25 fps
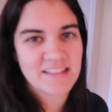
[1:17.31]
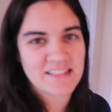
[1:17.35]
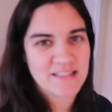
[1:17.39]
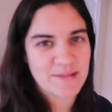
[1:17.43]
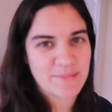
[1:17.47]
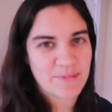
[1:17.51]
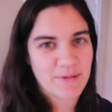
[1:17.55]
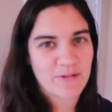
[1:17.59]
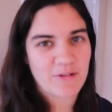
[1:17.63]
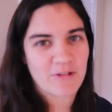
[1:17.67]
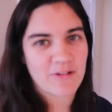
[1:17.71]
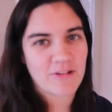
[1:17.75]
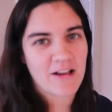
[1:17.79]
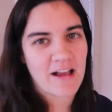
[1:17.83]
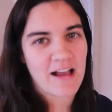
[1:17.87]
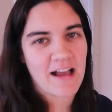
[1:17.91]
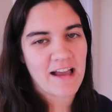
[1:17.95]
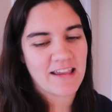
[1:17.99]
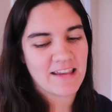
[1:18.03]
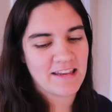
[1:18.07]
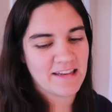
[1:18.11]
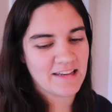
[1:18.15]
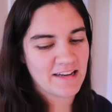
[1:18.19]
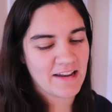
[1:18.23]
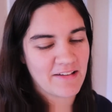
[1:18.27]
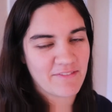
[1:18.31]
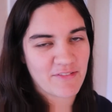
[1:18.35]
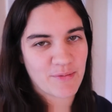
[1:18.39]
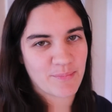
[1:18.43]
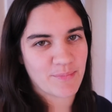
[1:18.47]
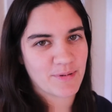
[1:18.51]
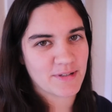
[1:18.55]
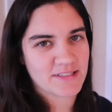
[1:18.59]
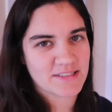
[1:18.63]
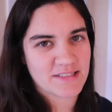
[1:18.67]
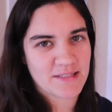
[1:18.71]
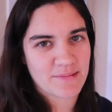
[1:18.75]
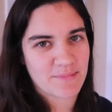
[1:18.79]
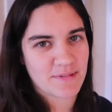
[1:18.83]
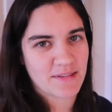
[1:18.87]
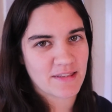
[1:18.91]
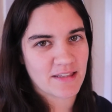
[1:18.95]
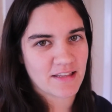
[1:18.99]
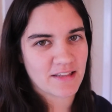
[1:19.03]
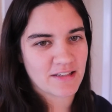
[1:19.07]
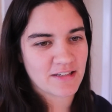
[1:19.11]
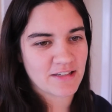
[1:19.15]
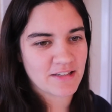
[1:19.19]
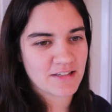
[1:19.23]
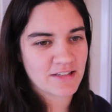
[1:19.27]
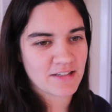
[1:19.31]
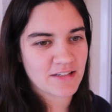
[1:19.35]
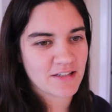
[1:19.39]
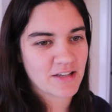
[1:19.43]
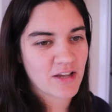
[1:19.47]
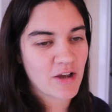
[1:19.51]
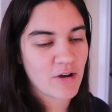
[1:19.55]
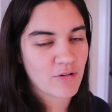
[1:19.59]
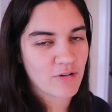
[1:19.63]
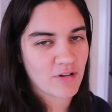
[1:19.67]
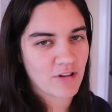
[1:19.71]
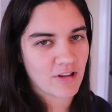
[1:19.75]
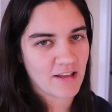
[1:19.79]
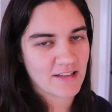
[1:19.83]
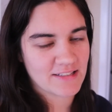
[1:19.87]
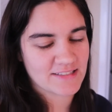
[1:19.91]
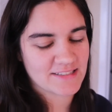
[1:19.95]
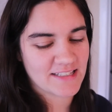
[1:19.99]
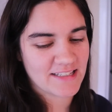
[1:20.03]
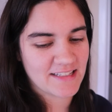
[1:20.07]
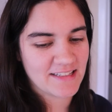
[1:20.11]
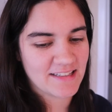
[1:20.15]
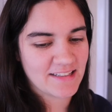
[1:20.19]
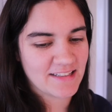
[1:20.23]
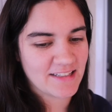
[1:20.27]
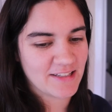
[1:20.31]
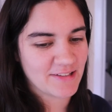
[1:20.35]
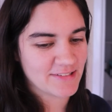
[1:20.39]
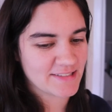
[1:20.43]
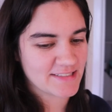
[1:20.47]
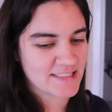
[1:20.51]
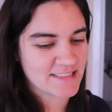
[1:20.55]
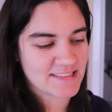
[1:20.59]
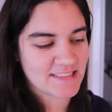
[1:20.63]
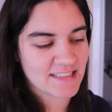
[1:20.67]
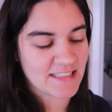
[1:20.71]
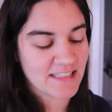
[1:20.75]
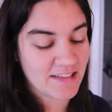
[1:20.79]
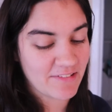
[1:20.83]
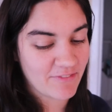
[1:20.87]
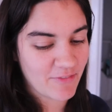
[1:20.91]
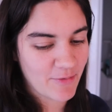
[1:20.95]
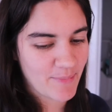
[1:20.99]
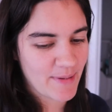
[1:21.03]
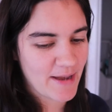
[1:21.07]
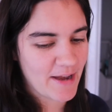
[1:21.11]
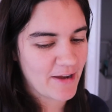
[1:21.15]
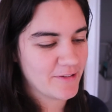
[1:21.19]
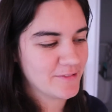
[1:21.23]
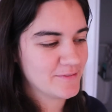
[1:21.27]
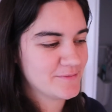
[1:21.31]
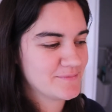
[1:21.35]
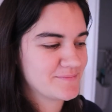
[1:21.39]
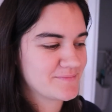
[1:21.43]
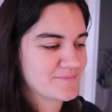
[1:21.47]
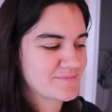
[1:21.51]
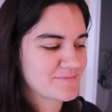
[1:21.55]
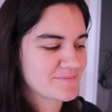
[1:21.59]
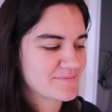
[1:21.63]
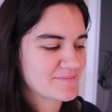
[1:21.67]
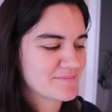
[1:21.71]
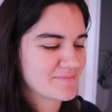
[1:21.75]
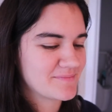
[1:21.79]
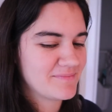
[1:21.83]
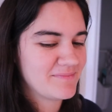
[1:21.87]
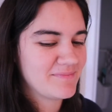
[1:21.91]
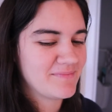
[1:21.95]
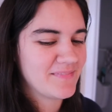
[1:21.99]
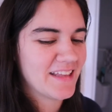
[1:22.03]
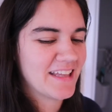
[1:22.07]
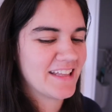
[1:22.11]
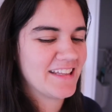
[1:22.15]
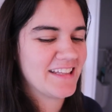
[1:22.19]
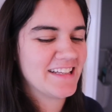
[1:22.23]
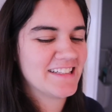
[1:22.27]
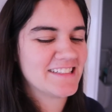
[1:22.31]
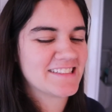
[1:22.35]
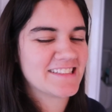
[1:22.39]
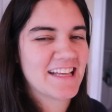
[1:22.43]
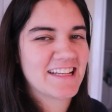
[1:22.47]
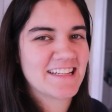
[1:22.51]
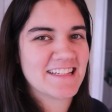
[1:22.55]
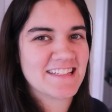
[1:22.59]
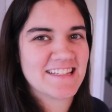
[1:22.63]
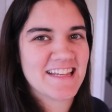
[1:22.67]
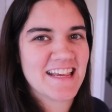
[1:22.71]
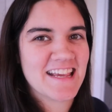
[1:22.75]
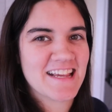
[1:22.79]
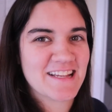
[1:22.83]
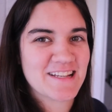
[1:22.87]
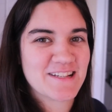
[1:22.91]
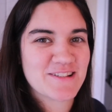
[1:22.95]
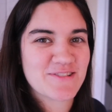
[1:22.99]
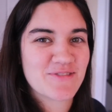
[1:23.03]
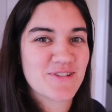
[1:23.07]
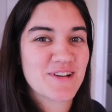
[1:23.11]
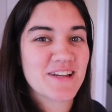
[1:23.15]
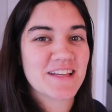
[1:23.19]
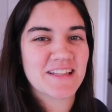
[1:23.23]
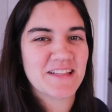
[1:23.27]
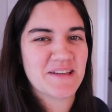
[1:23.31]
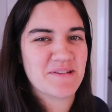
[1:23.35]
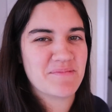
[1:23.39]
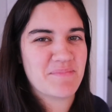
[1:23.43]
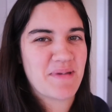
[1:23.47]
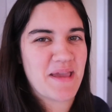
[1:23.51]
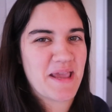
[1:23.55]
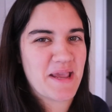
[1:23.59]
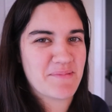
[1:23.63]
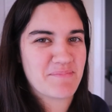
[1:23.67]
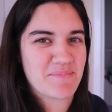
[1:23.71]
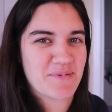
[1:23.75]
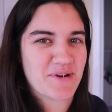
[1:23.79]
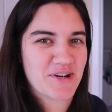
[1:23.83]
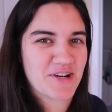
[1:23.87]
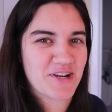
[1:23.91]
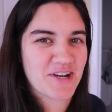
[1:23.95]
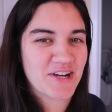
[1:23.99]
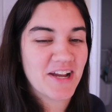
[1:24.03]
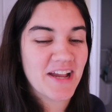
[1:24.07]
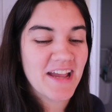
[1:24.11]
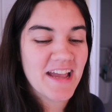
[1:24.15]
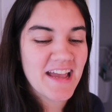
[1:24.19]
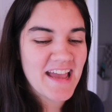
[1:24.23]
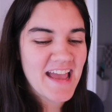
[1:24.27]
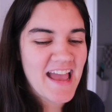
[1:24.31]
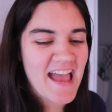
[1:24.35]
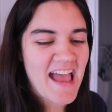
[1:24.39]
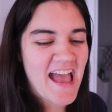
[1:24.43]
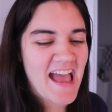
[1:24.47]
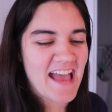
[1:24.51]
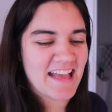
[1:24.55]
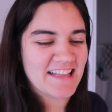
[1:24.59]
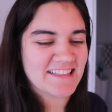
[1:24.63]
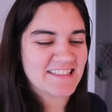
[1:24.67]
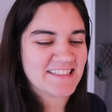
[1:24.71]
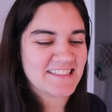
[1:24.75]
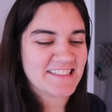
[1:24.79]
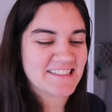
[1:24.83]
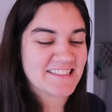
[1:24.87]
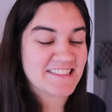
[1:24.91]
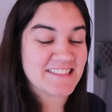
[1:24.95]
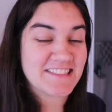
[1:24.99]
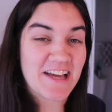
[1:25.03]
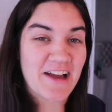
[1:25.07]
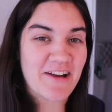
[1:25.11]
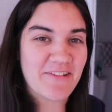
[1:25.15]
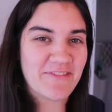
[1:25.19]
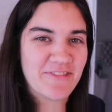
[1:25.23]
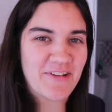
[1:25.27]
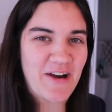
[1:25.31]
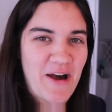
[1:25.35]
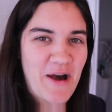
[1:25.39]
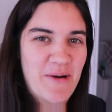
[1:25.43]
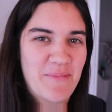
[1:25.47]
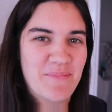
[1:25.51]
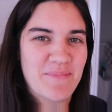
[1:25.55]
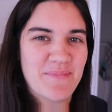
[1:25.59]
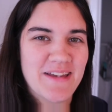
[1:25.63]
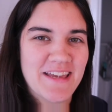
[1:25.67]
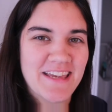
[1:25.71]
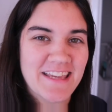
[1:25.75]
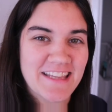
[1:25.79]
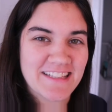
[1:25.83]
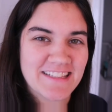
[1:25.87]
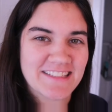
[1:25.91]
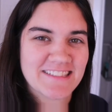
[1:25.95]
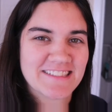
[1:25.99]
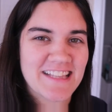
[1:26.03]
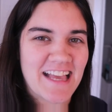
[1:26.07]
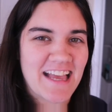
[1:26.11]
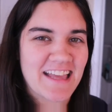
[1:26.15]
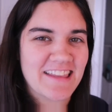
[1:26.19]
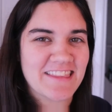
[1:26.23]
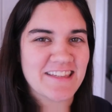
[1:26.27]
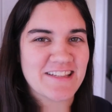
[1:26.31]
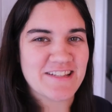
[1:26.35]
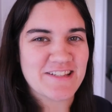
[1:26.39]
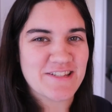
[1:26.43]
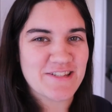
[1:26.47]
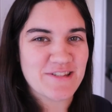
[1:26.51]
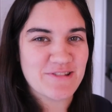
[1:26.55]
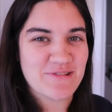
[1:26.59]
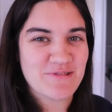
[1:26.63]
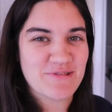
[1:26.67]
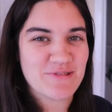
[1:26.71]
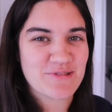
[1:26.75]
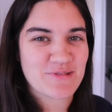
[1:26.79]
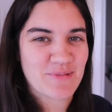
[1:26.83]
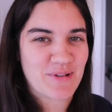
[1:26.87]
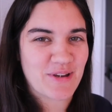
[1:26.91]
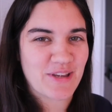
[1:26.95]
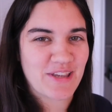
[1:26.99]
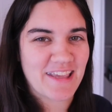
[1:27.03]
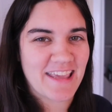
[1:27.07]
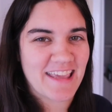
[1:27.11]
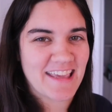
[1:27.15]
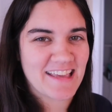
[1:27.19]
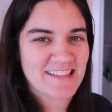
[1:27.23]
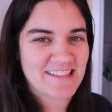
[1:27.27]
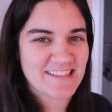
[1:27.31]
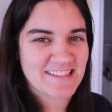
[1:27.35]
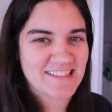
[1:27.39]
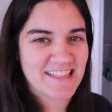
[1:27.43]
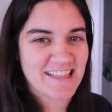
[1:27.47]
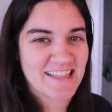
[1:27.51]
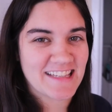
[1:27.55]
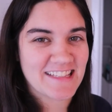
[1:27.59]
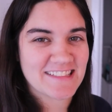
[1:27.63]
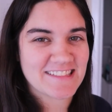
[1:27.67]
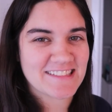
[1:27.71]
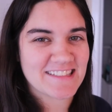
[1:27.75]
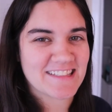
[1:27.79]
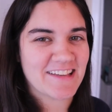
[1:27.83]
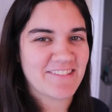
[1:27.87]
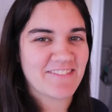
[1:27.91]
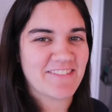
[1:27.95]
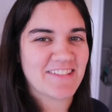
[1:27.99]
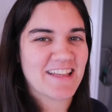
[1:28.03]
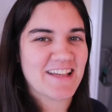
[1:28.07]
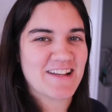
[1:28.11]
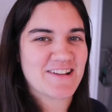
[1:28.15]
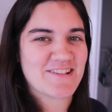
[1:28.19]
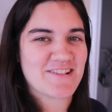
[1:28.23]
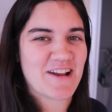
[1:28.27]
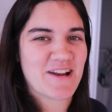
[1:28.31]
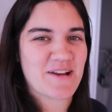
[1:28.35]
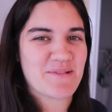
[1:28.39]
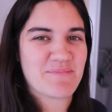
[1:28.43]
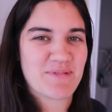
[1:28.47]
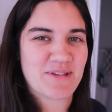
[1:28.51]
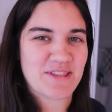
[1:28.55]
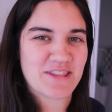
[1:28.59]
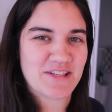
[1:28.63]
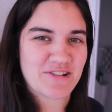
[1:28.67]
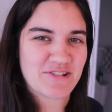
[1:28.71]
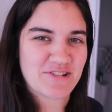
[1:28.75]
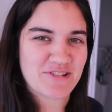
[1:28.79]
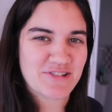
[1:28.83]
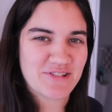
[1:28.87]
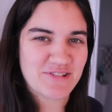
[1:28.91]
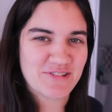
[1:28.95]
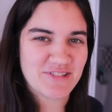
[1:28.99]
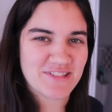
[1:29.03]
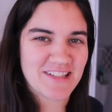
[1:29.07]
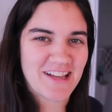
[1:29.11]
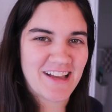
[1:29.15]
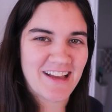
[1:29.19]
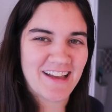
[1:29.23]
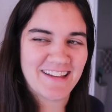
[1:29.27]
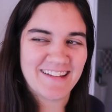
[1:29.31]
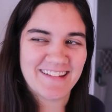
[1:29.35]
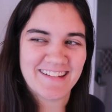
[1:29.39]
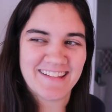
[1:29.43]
Typical guy, he never puts them in the coat closet. He always has to leave them out. And they said to take toilet paper and stuff them inside the shoes where you can't see it. So then when they try to put their shoes on,